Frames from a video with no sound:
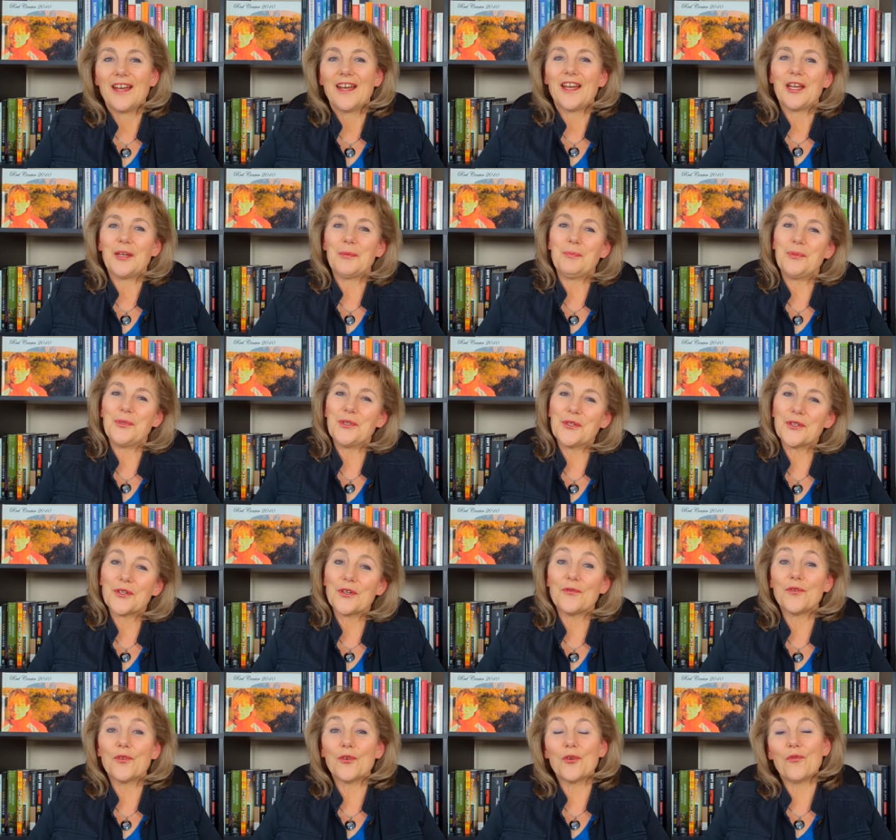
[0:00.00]
a
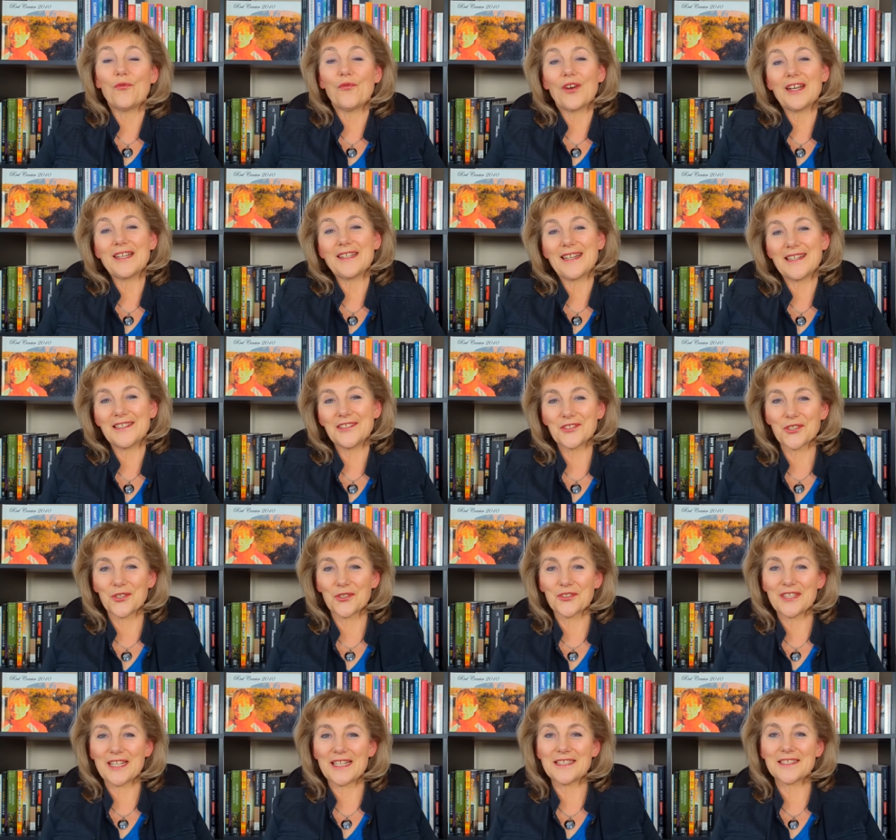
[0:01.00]
beautiful
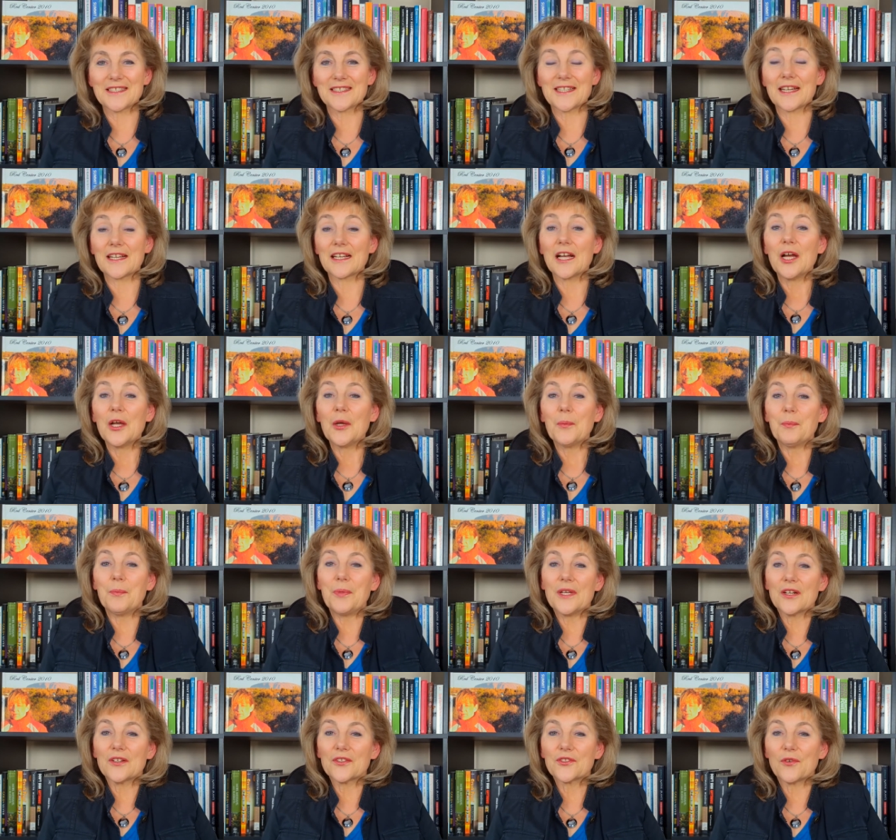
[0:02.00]
financial nest egg
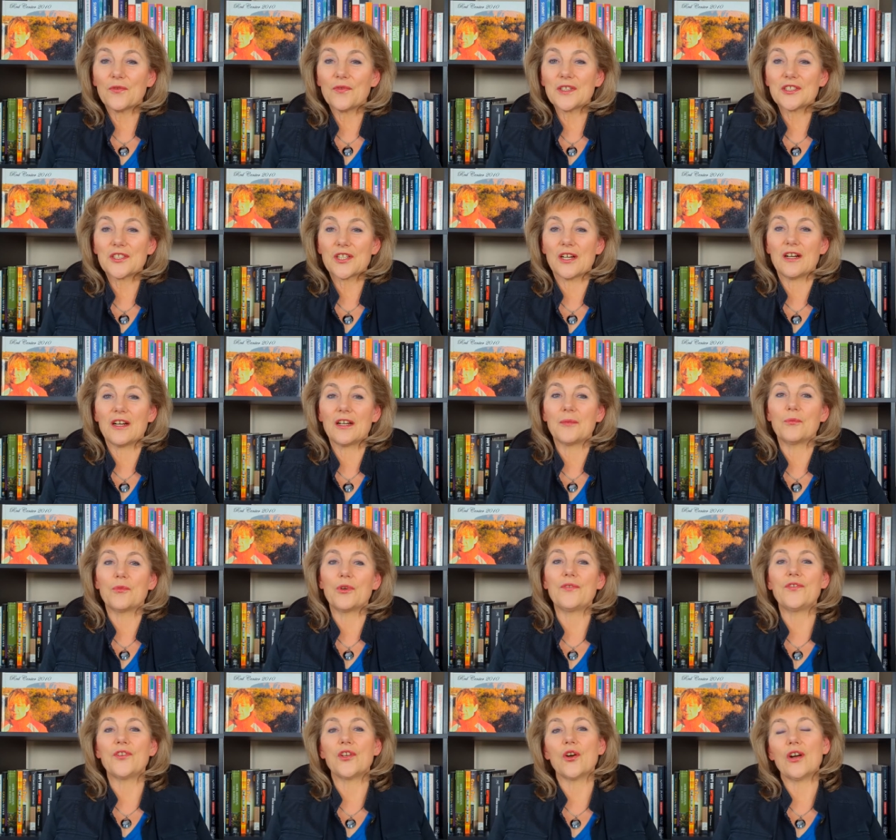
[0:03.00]
built over time
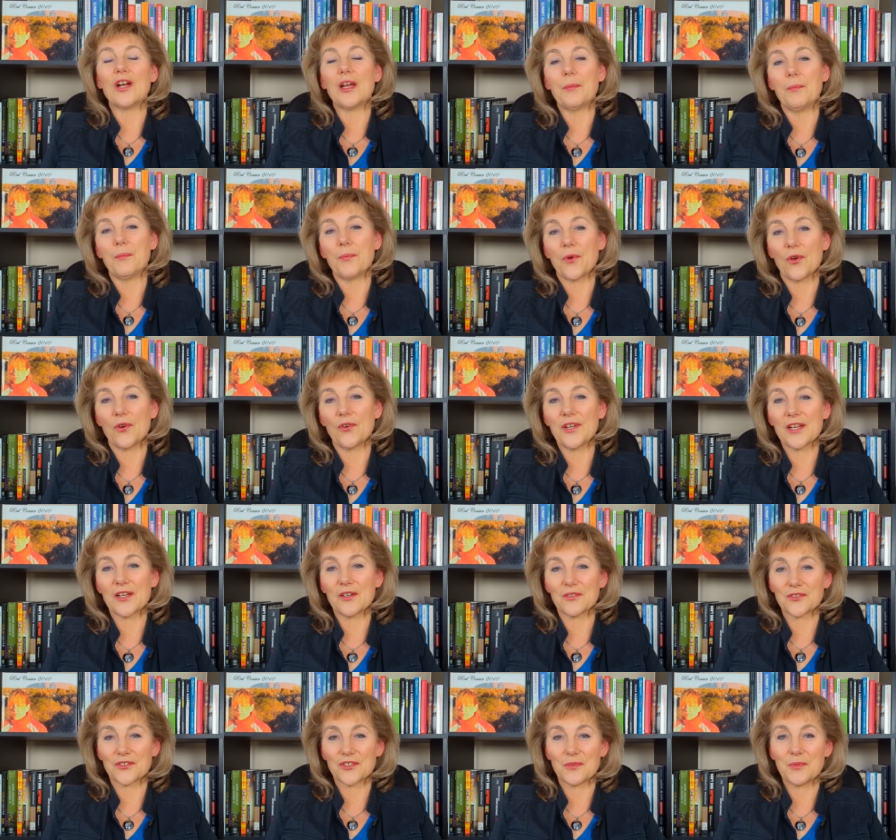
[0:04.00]
with your employer
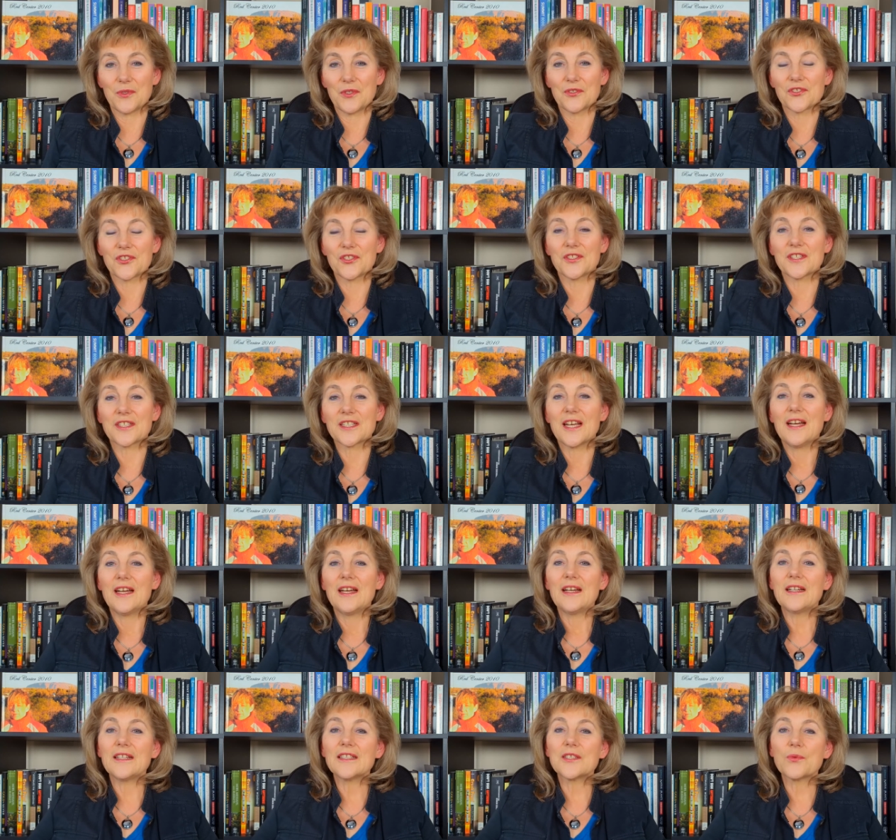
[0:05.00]
contributions
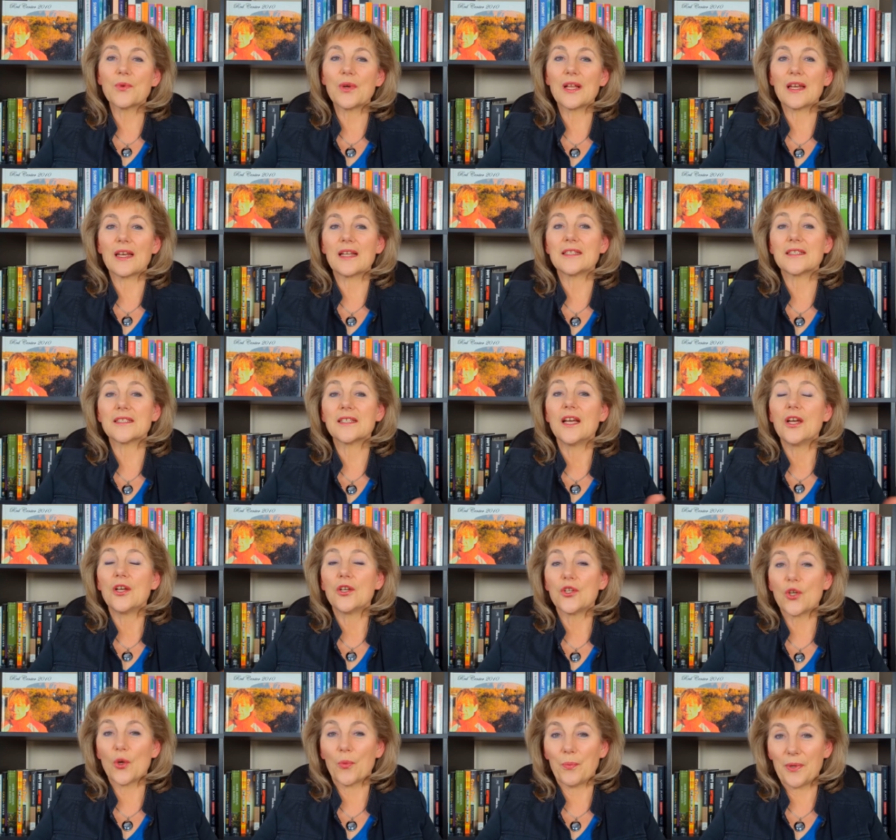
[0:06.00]
as well as
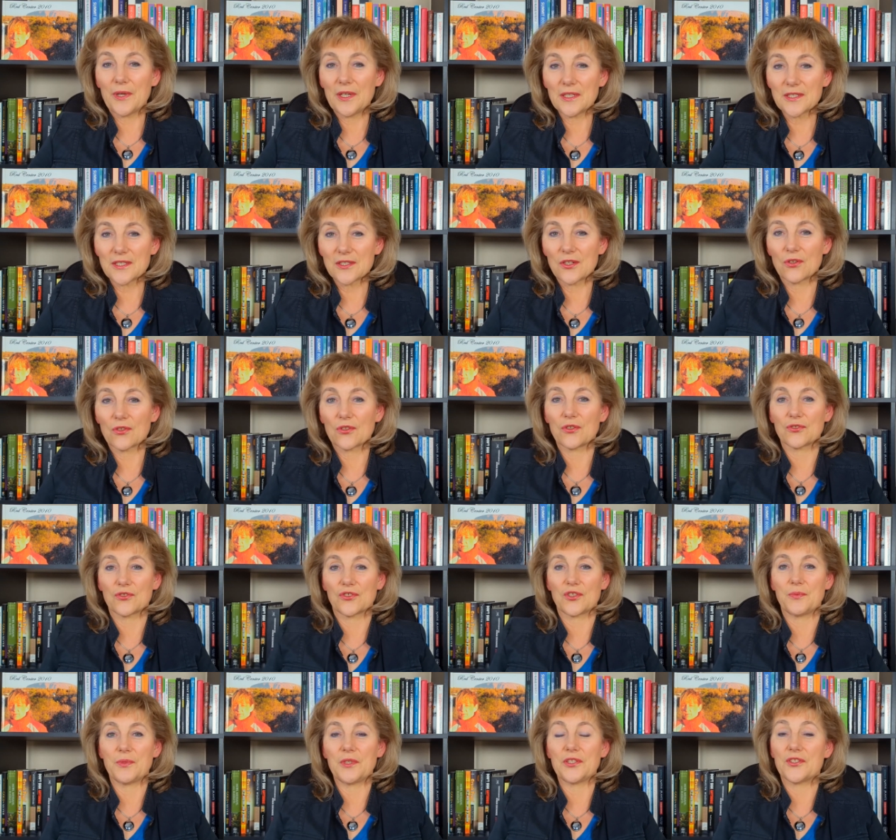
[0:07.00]
your personal
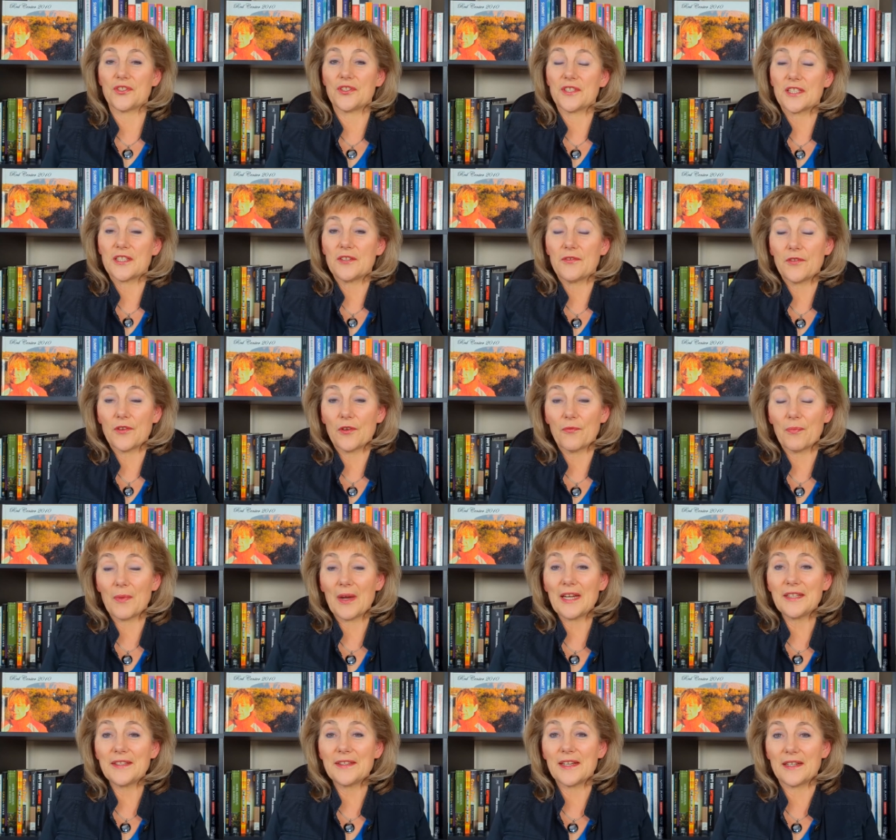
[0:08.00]
contributions if you've
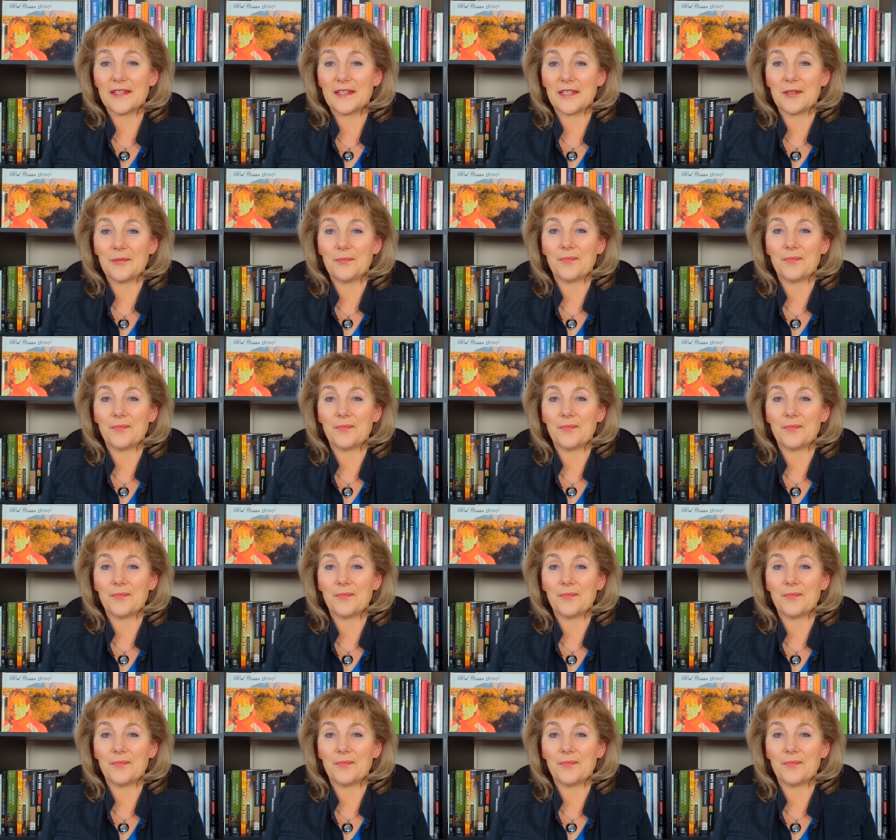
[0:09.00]
made any.